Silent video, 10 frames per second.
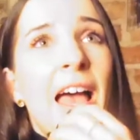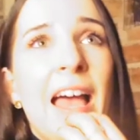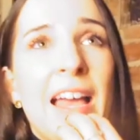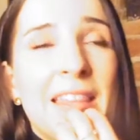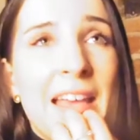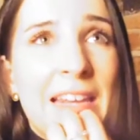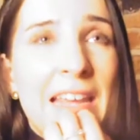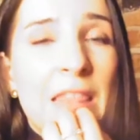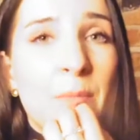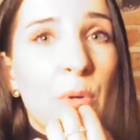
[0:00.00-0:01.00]
And then
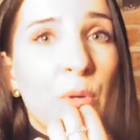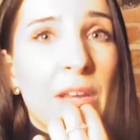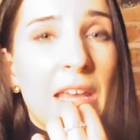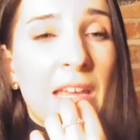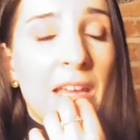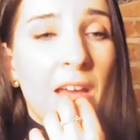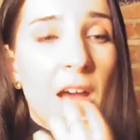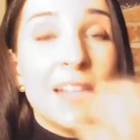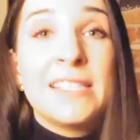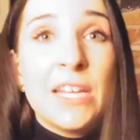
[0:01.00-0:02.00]
in the morning,
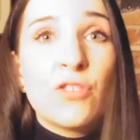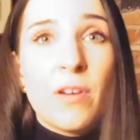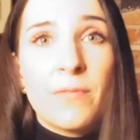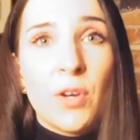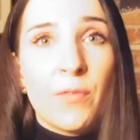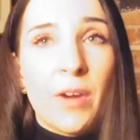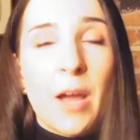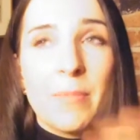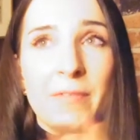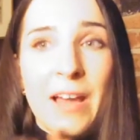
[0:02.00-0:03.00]
I did drift off for a
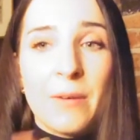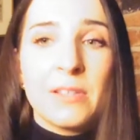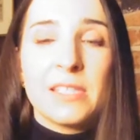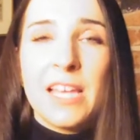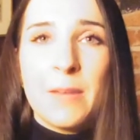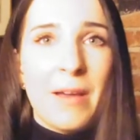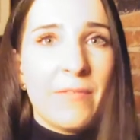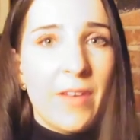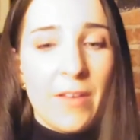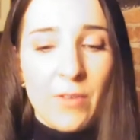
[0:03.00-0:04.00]
couple of hours at
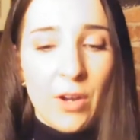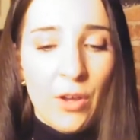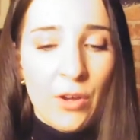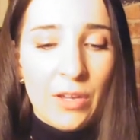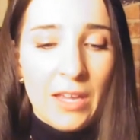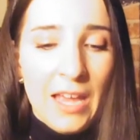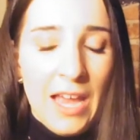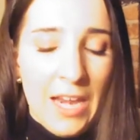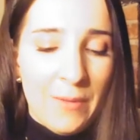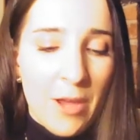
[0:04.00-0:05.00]
about 5 o'clock.
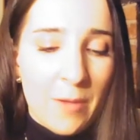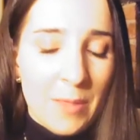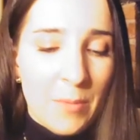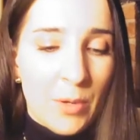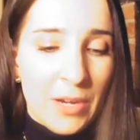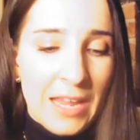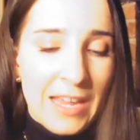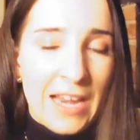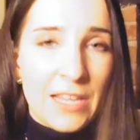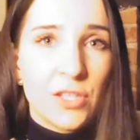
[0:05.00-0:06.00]
And I woke up in the morning
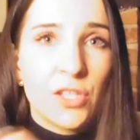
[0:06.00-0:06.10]
and as